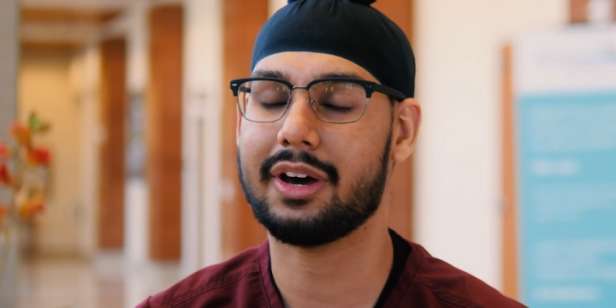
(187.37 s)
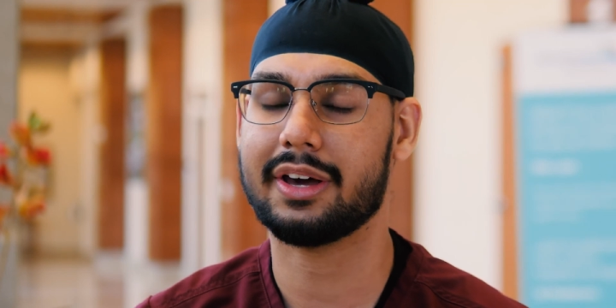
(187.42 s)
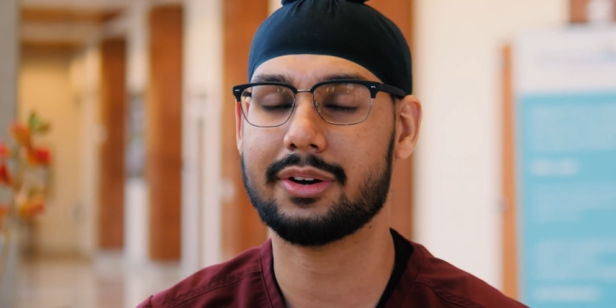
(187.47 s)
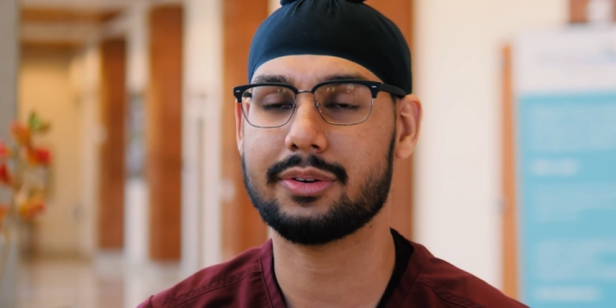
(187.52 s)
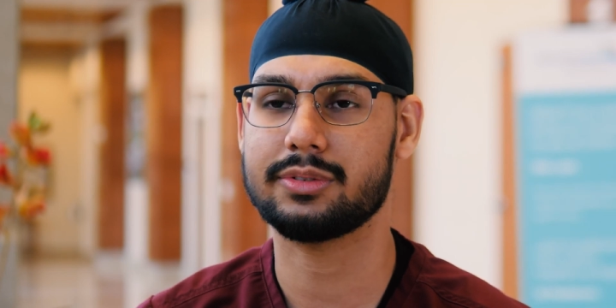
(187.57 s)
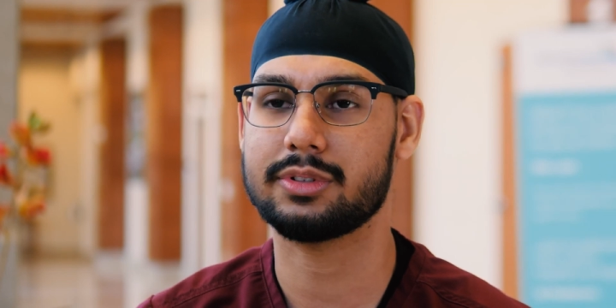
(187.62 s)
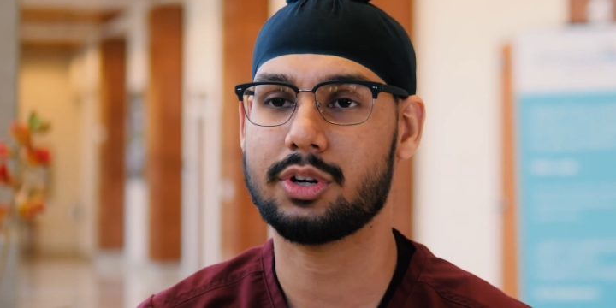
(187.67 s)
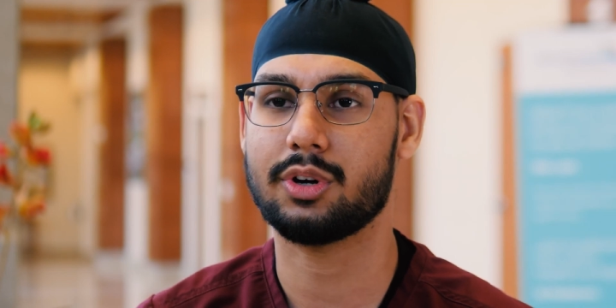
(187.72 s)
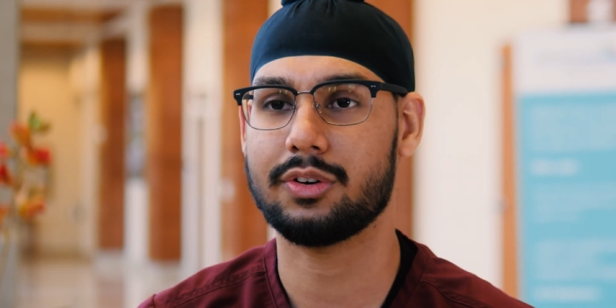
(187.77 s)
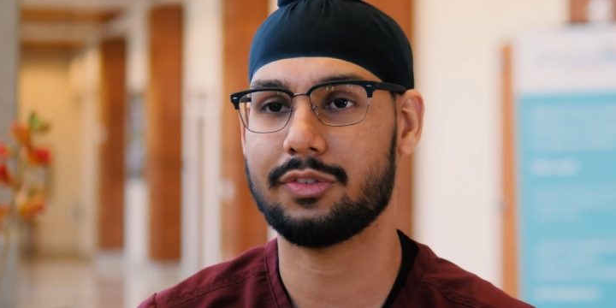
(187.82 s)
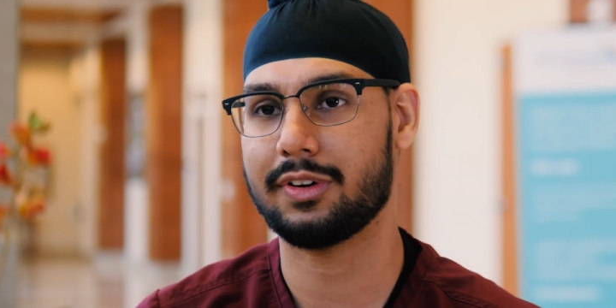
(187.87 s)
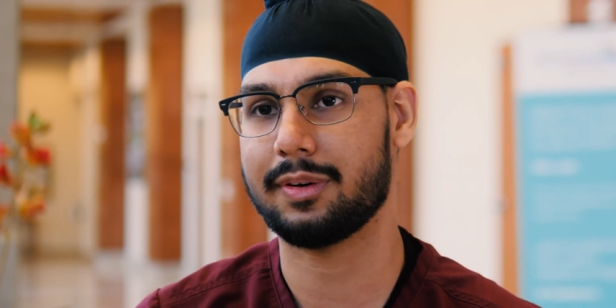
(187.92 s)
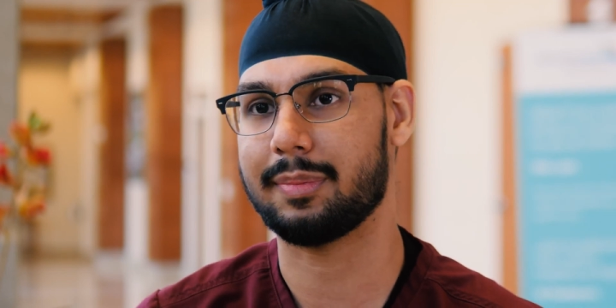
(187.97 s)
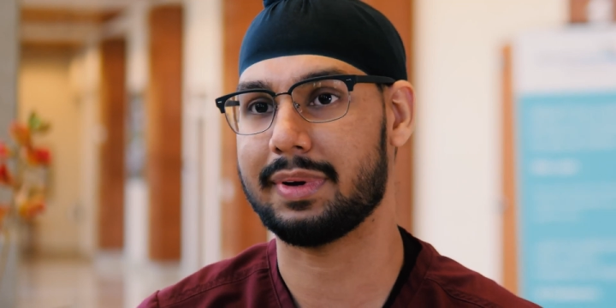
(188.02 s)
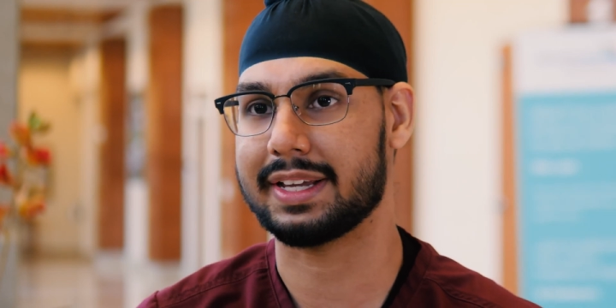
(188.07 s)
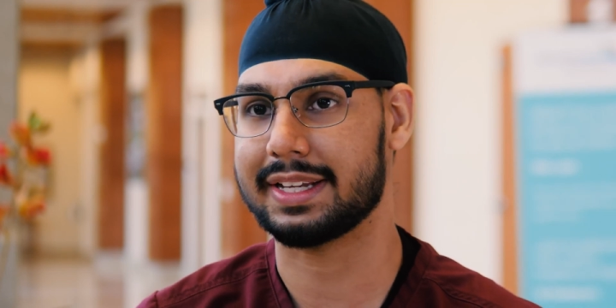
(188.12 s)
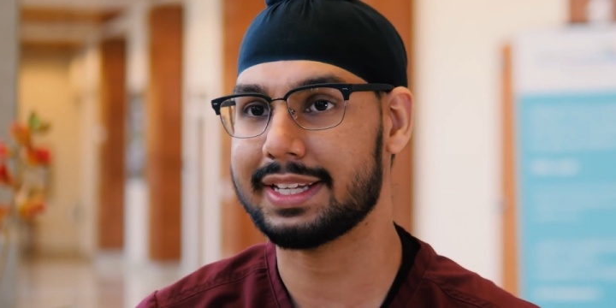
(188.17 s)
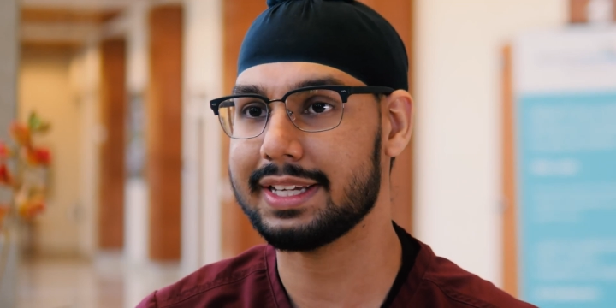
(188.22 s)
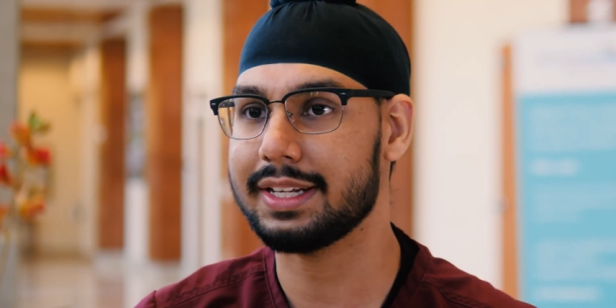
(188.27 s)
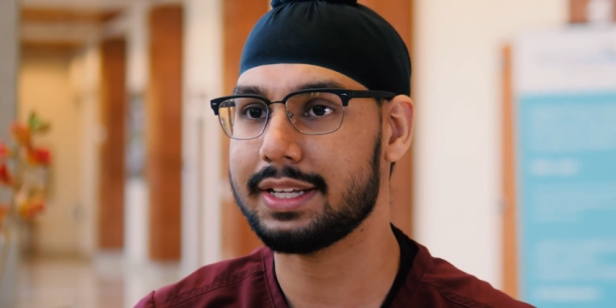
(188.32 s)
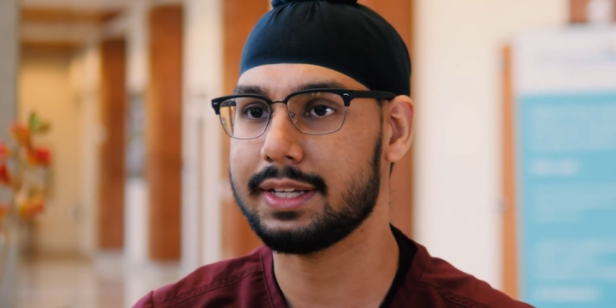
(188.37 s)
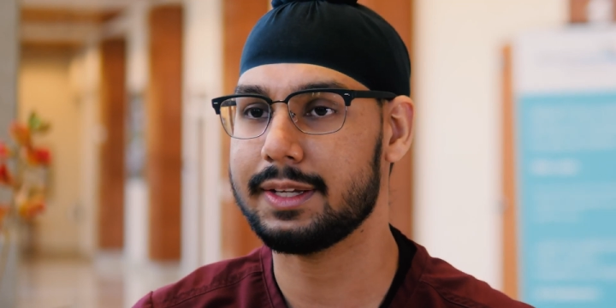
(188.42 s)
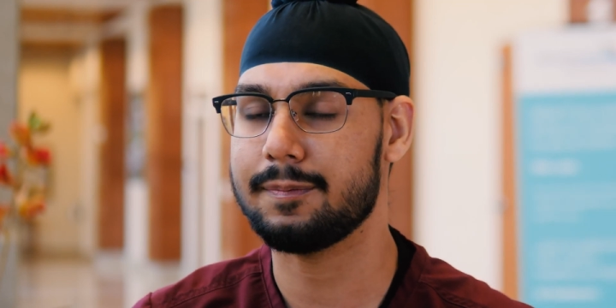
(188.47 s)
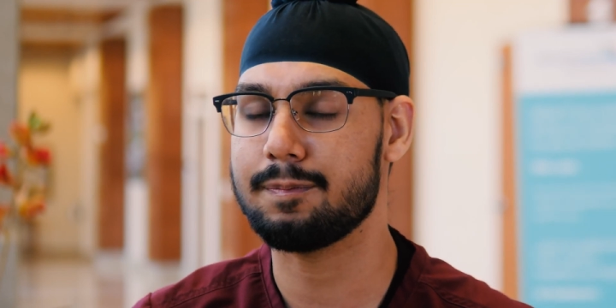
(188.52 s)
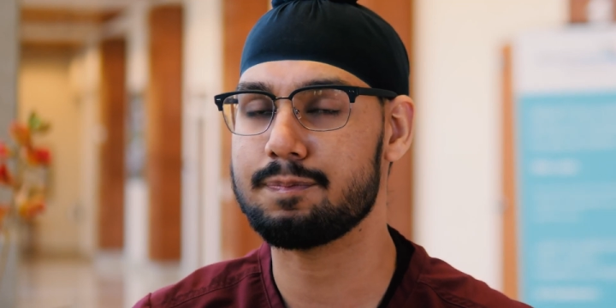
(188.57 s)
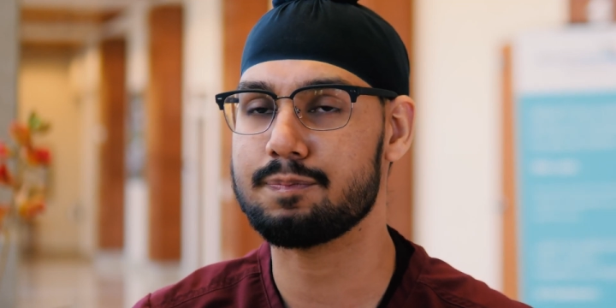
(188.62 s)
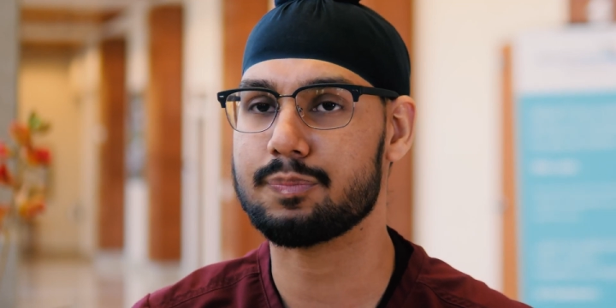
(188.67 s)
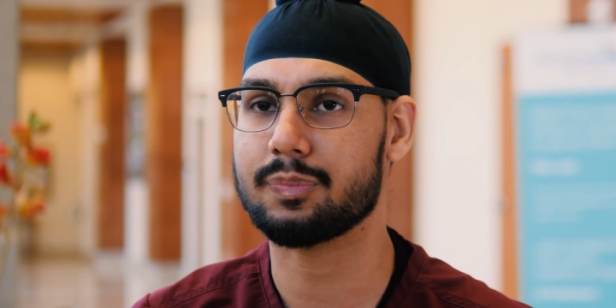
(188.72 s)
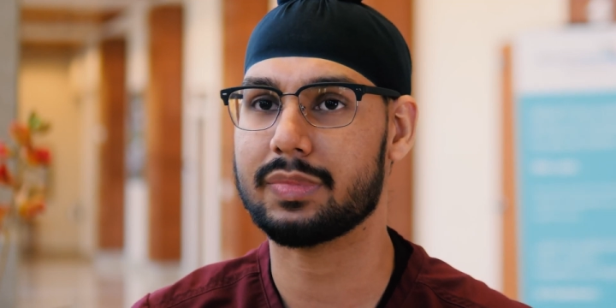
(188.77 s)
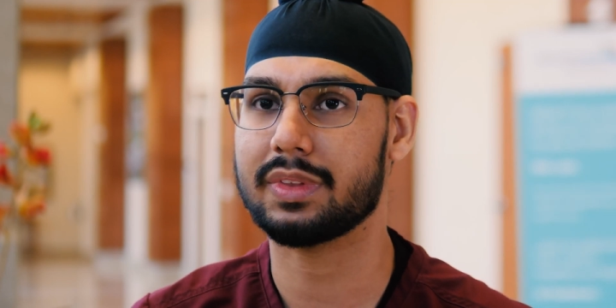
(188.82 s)
I don't know if I'm gonna get it."
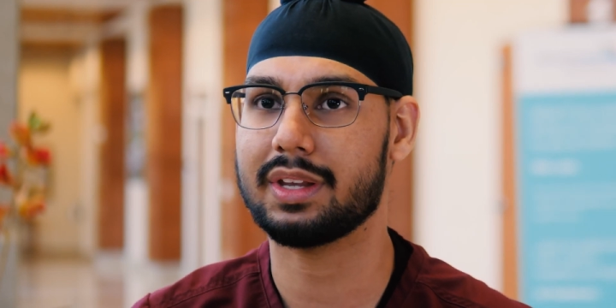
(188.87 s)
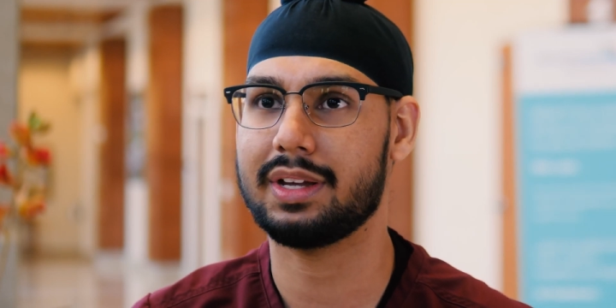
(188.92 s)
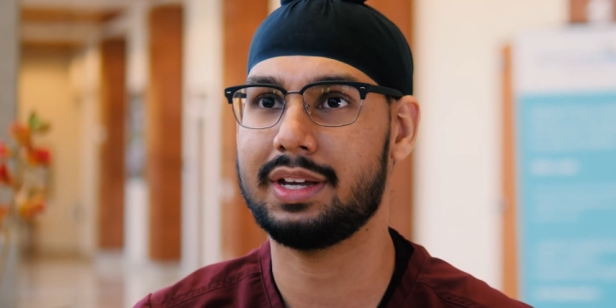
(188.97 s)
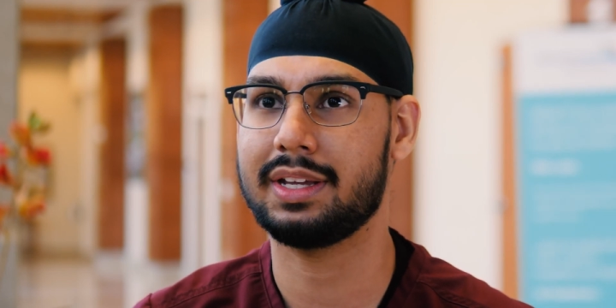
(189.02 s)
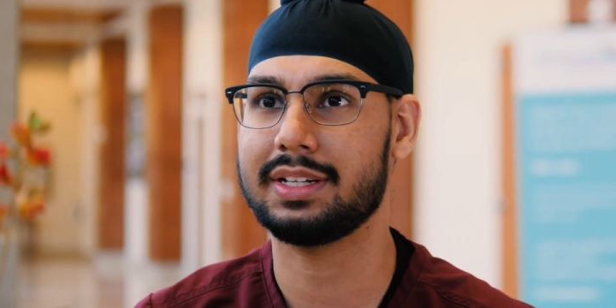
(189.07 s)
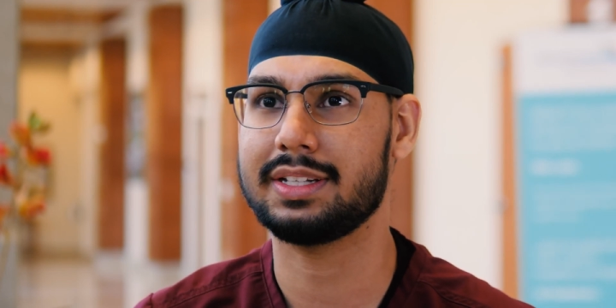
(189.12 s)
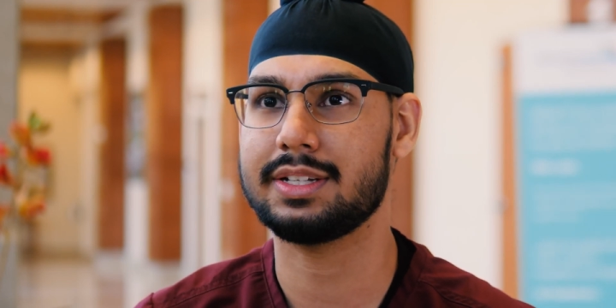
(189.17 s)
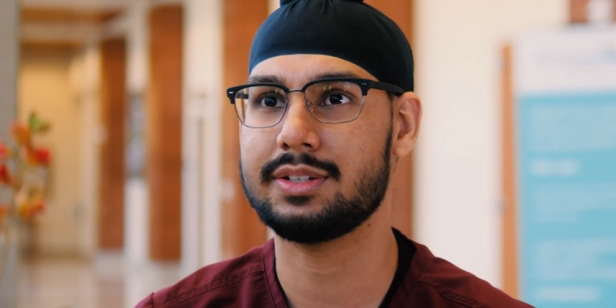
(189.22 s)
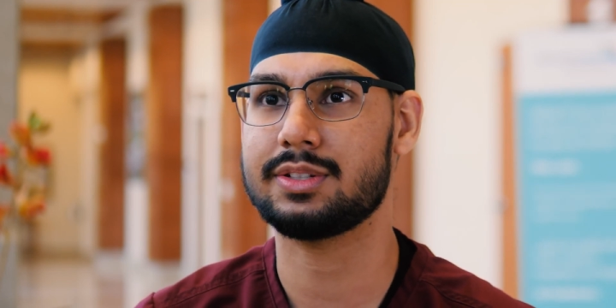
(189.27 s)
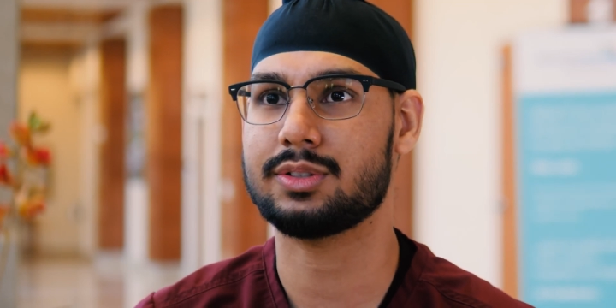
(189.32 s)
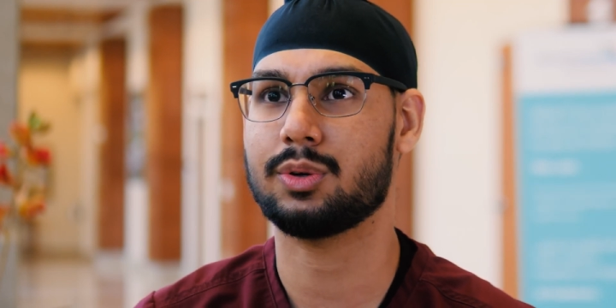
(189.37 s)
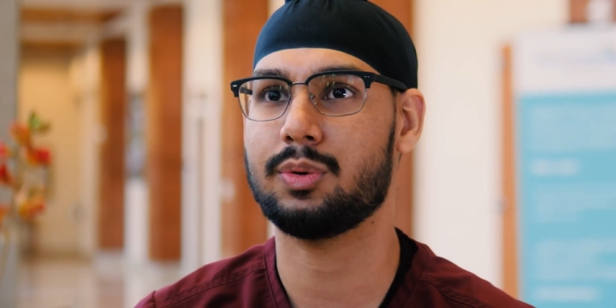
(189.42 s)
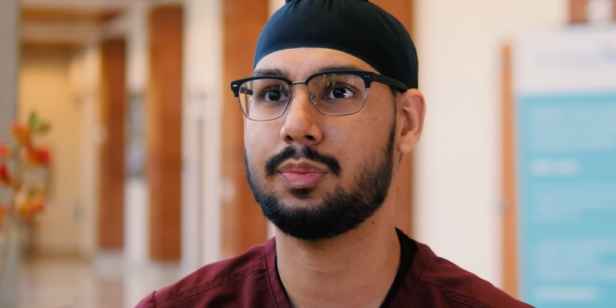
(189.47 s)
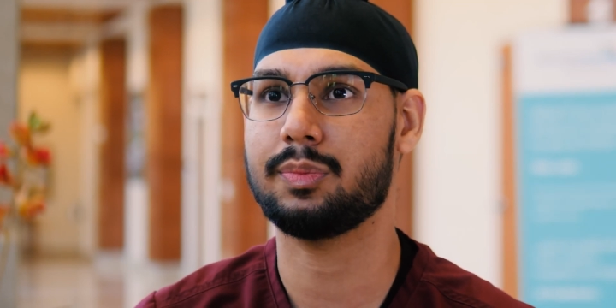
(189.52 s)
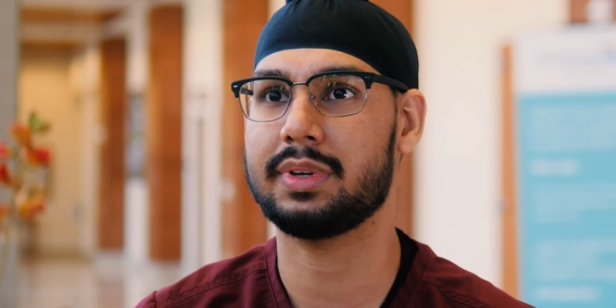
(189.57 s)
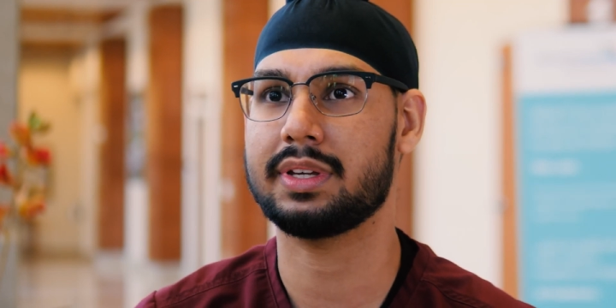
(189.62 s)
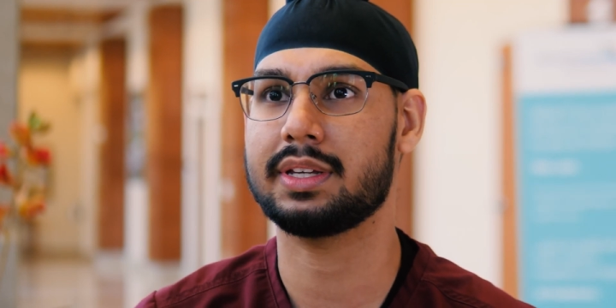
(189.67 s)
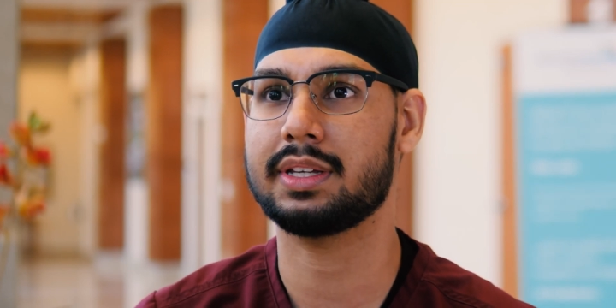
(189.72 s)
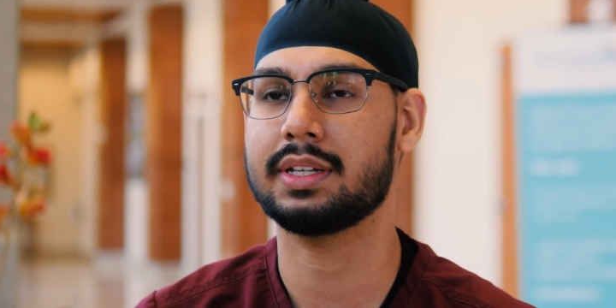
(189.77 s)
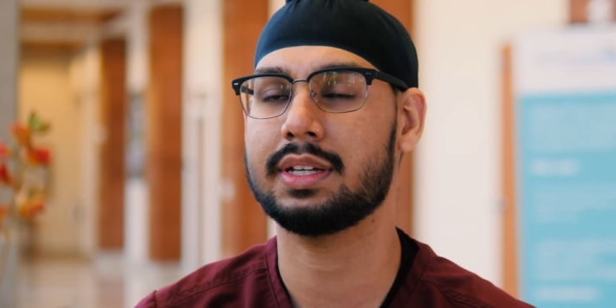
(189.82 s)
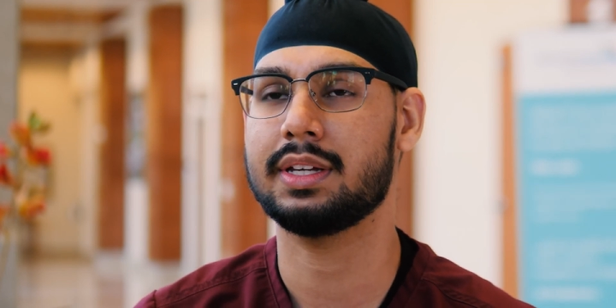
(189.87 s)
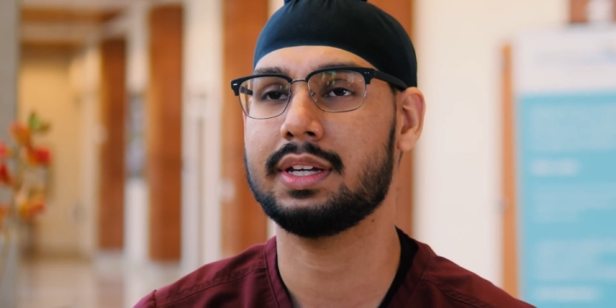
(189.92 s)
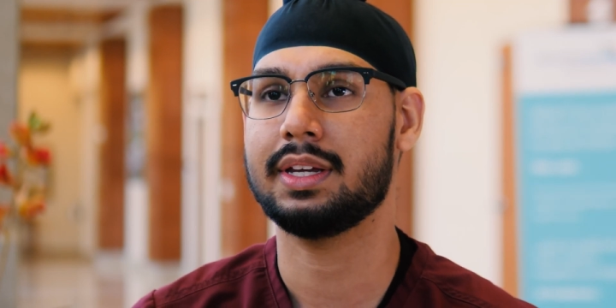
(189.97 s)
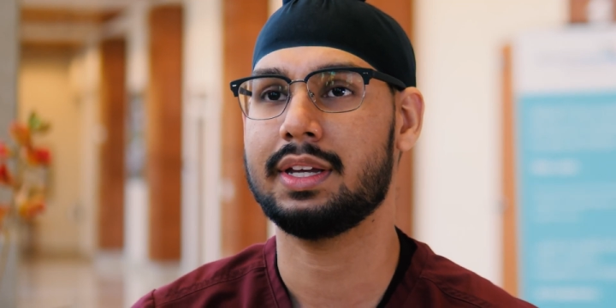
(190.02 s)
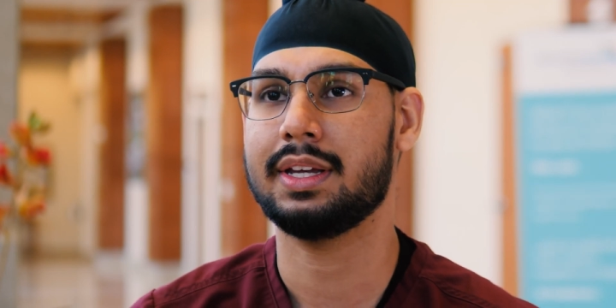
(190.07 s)
And he told me,